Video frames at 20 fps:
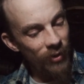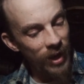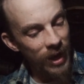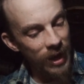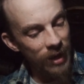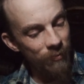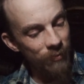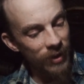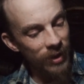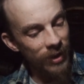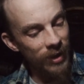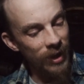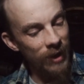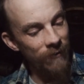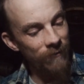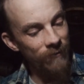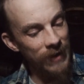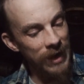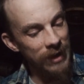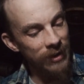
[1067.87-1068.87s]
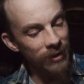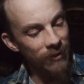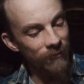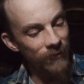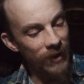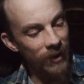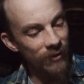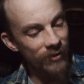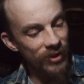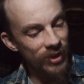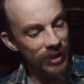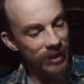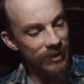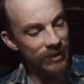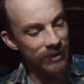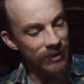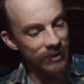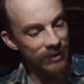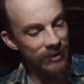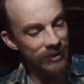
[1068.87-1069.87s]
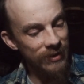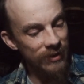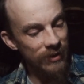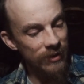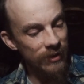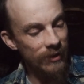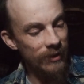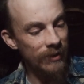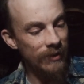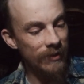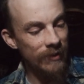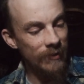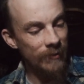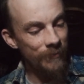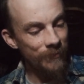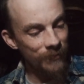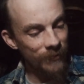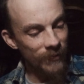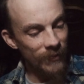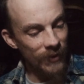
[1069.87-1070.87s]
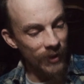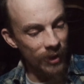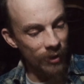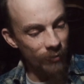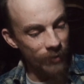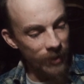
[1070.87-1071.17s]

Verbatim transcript: happy that I finally found Jesus. The